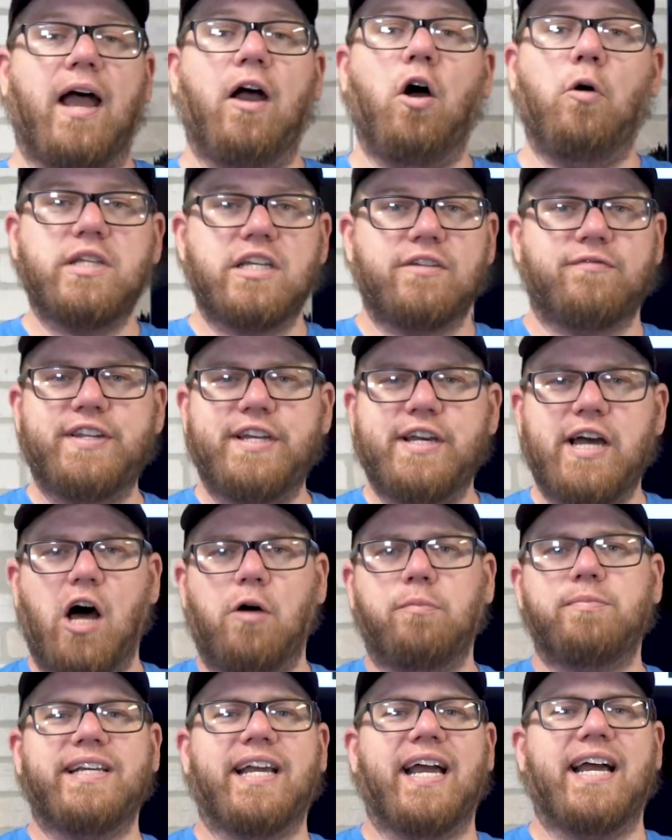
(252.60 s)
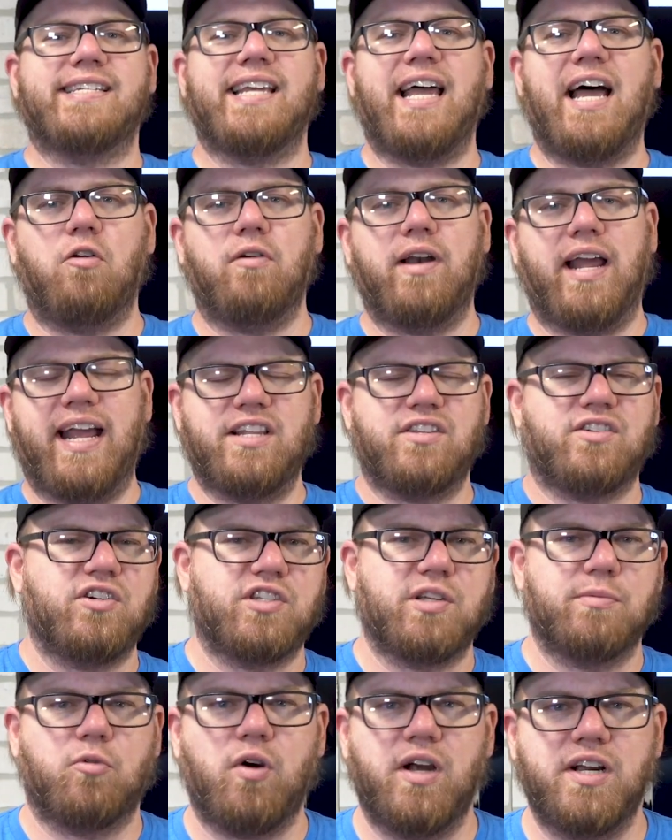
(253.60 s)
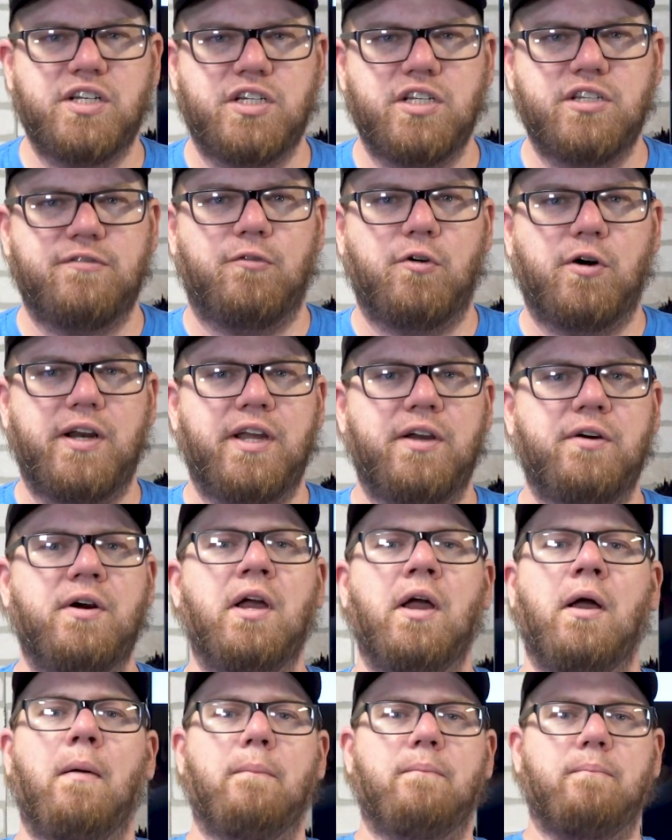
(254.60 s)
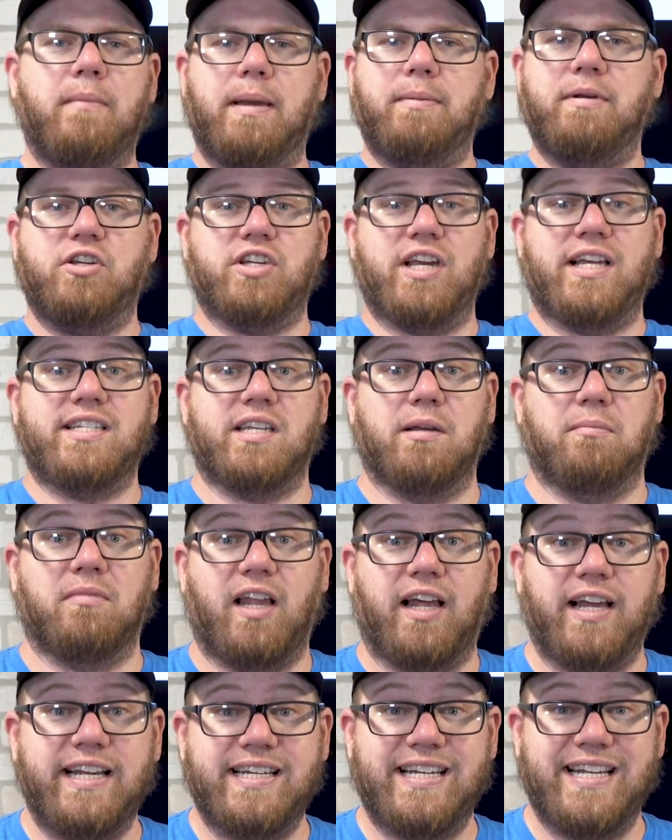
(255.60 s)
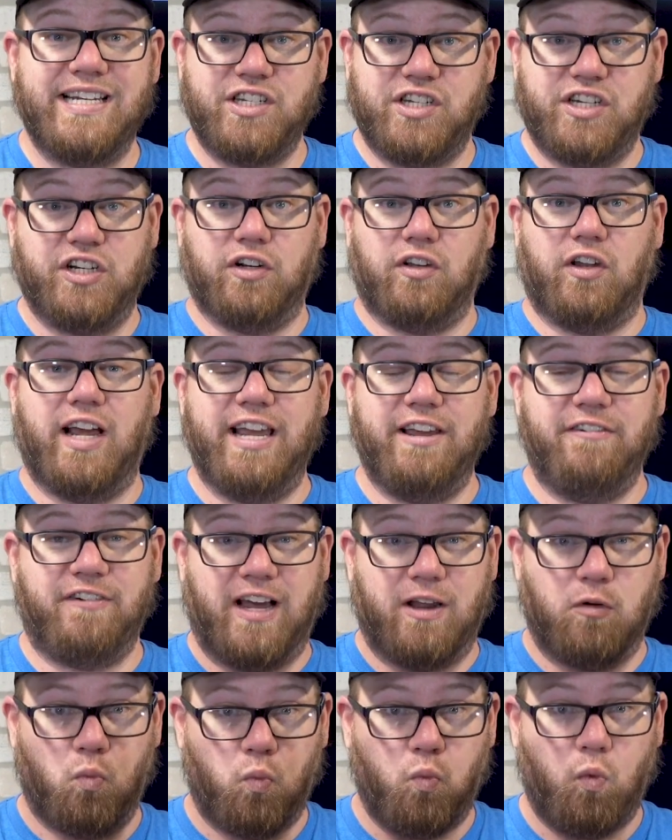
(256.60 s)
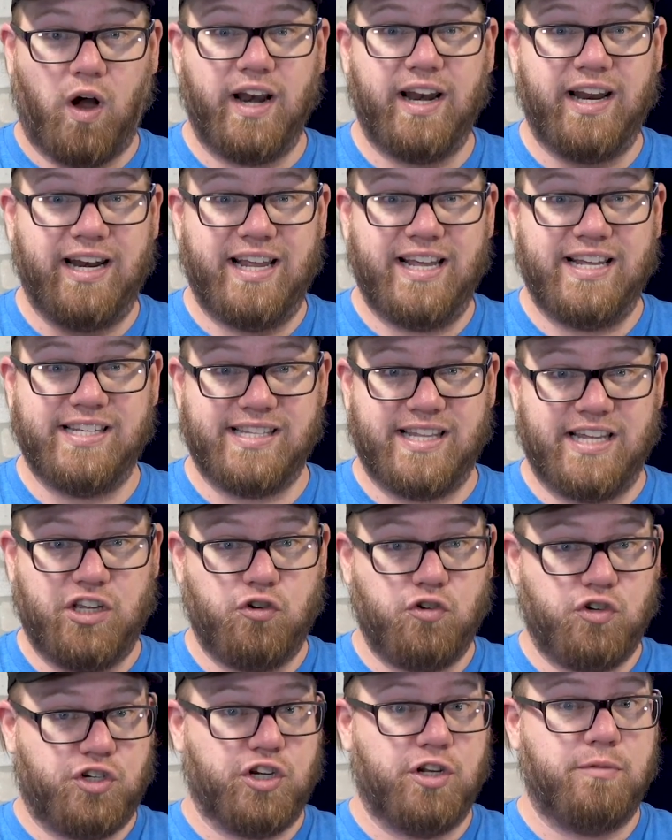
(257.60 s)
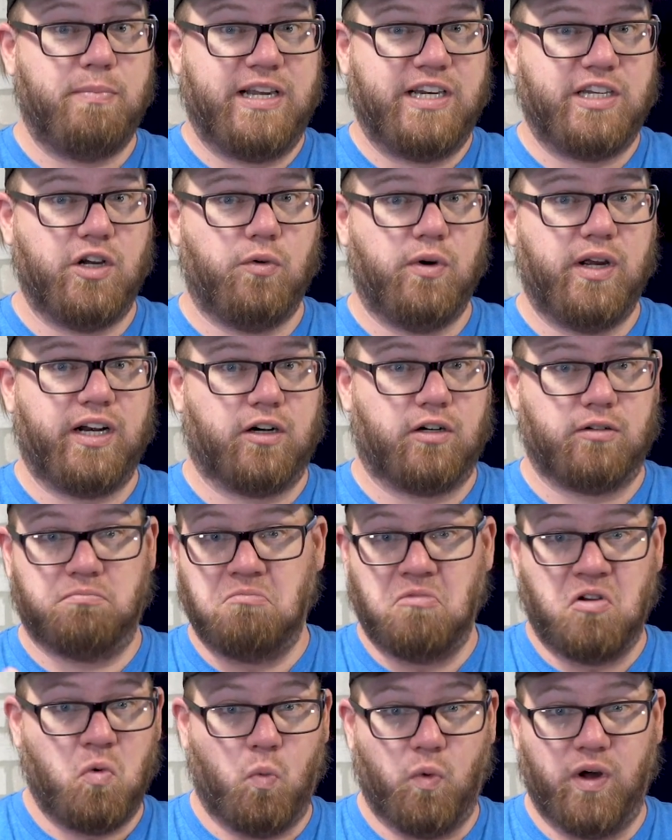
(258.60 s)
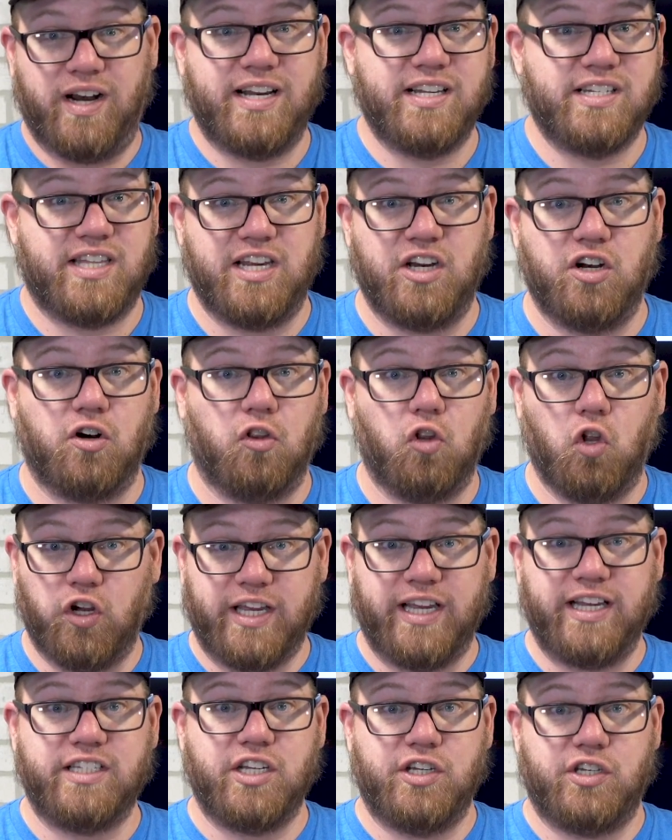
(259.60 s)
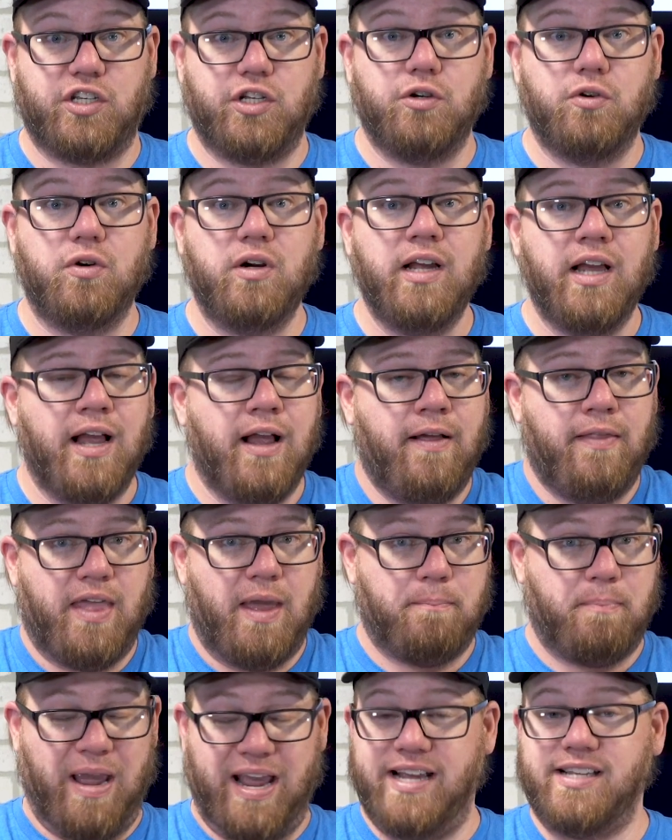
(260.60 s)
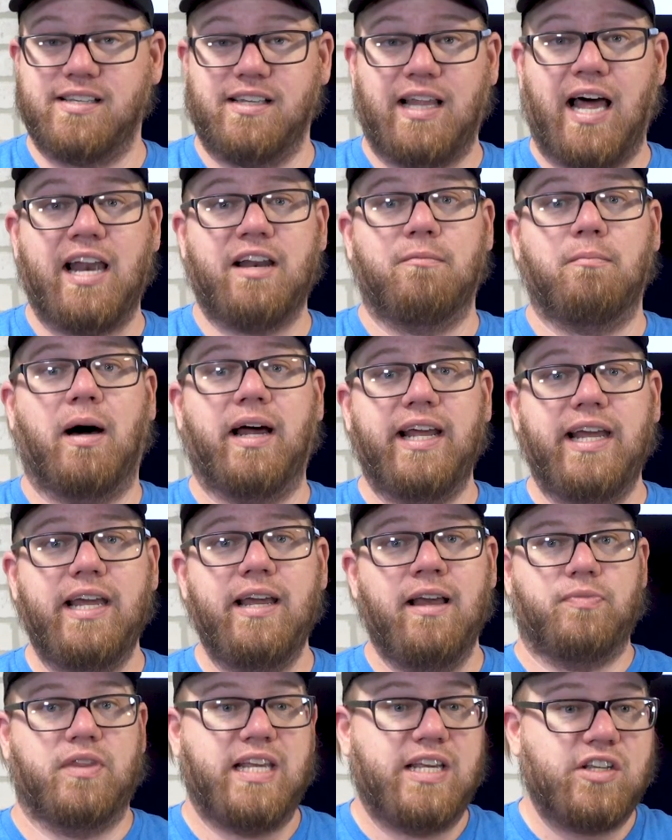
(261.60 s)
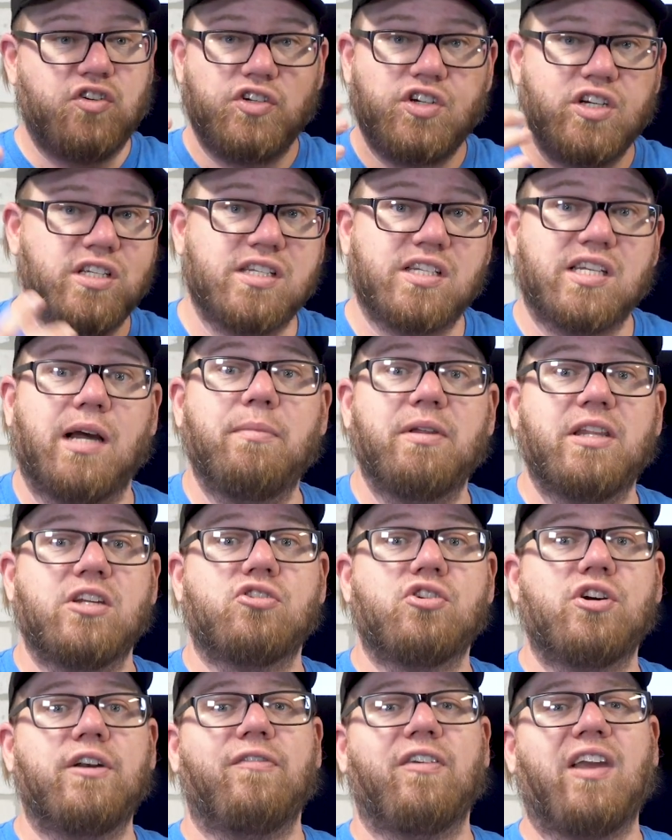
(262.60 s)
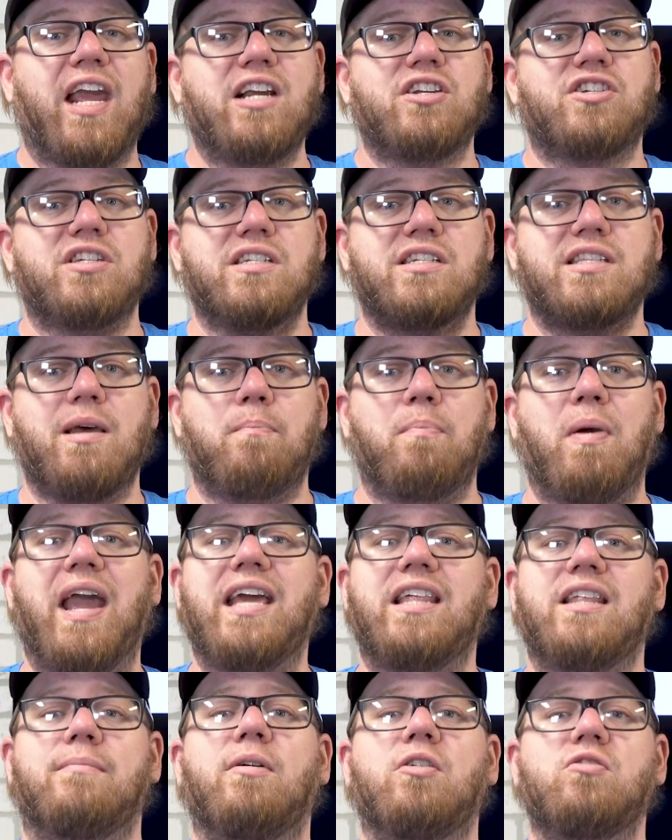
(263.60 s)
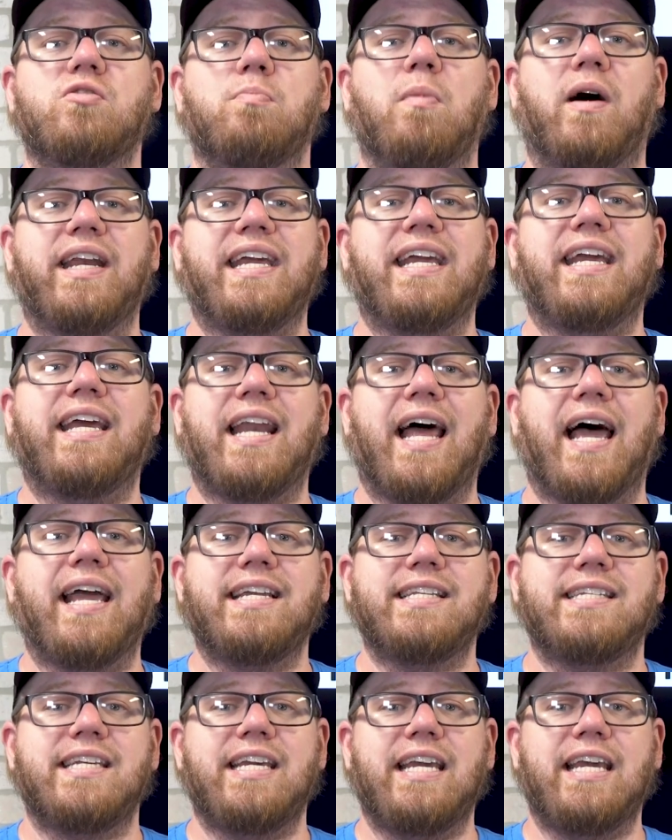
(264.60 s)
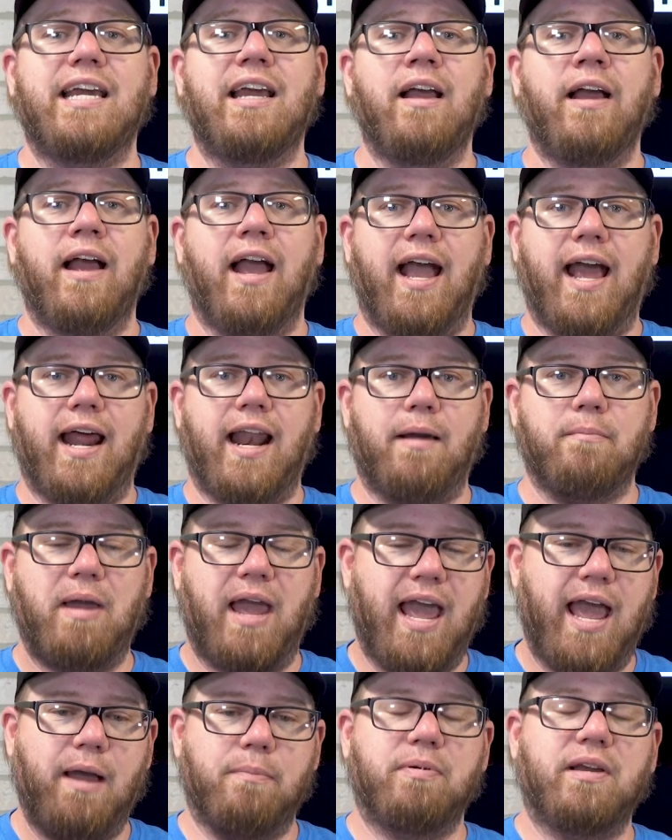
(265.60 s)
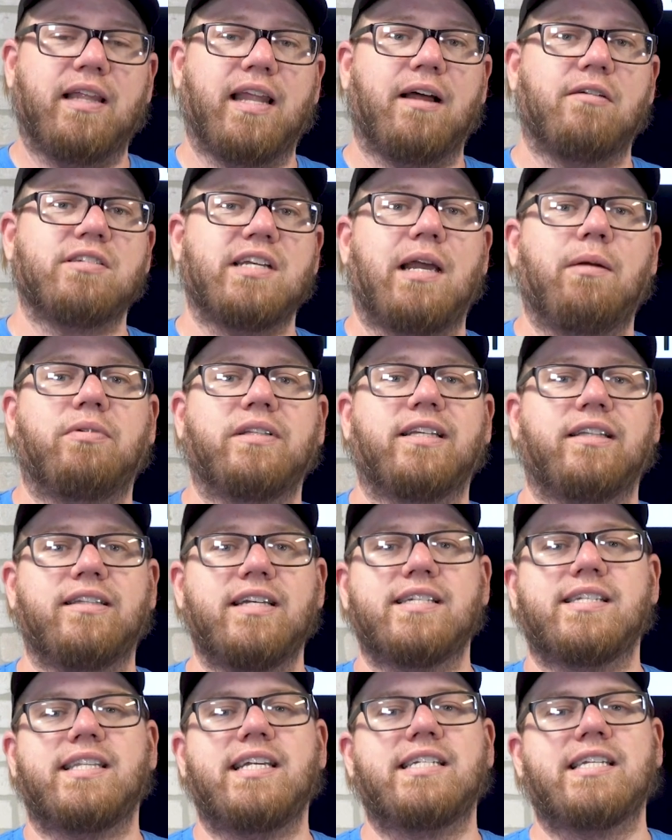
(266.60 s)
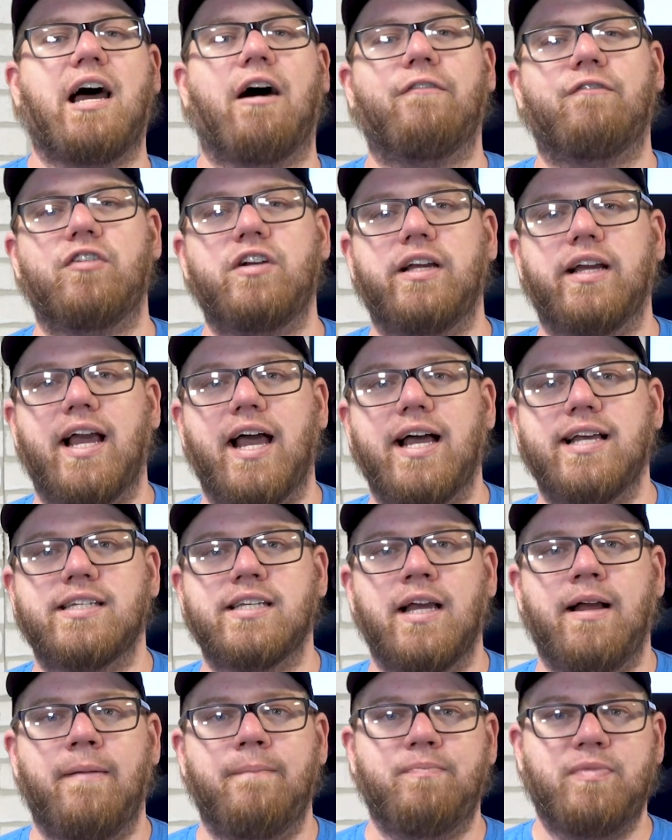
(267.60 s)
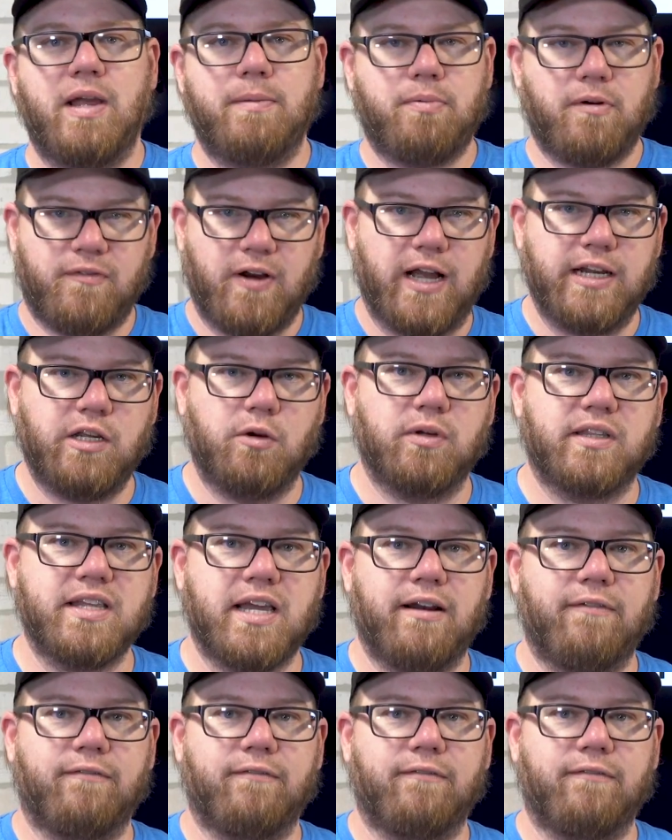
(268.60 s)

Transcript: I hope this video helped you guys out, answered some questions for you, maybe shed some light into your life on what it is that you should be doing or what it is that you're looking to do that pays a lot of money. These are just some of the certifications that pay the most money in IT, and I'm happy that I was able to list these out for you guys and provide you with that